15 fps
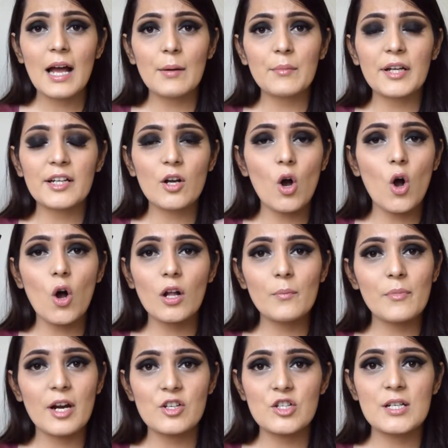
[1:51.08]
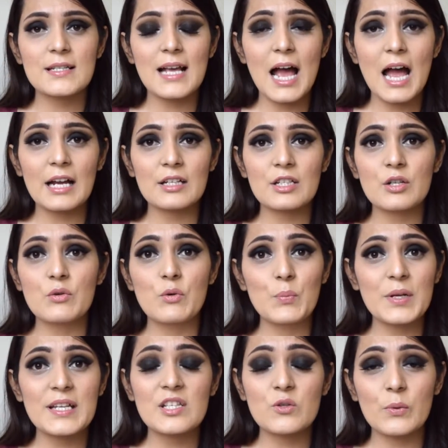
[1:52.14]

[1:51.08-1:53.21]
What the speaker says: I'm getting all brushes at rupees